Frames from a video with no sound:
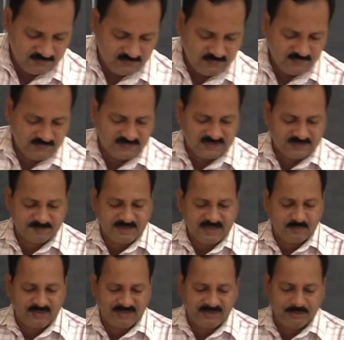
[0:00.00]
6 by
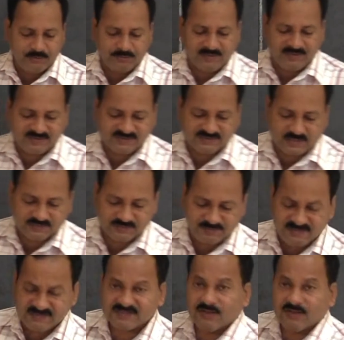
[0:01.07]
1 into 26,000 means